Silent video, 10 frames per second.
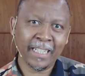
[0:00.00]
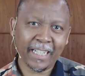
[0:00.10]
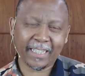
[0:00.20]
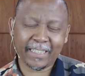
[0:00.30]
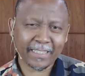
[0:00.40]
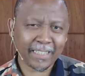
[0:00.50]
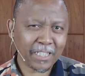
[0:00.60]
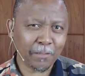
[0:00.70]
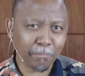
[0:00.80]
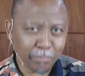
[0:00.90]
It is
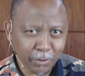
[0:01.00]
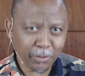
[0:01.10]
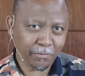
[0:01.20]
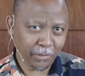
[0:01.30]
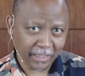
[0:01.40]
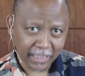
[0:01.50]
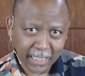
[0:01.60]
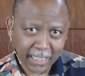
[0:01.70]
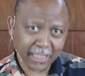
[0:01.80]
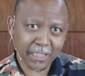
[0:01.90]
such a beautiful and
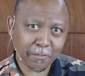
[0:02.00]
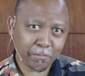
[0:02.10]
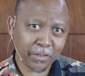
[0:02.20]
crisp